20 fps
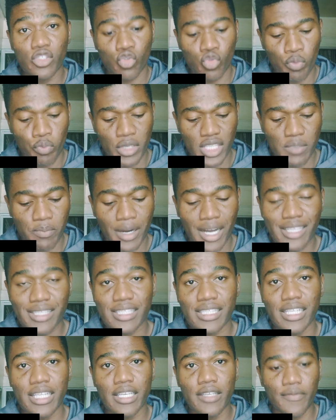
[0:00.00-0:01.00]
to beat
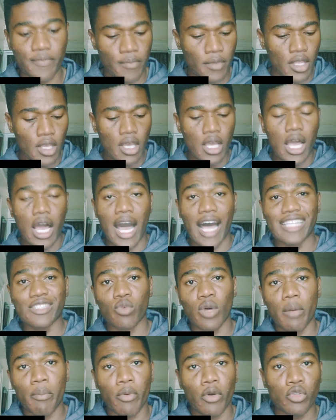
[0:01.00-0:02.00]
Barnsley at
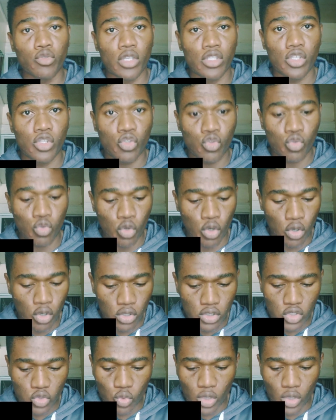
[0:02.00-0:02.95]
1.22 odds.